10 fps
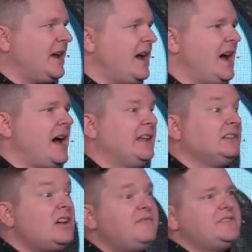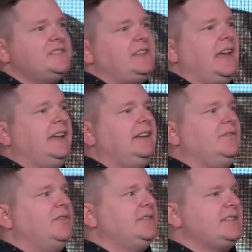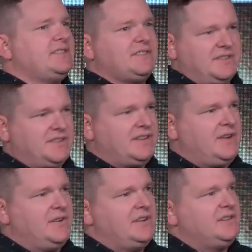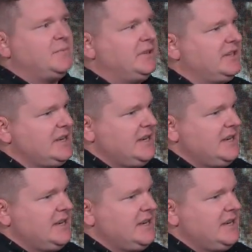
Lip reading: I'd love to say that this is a series, but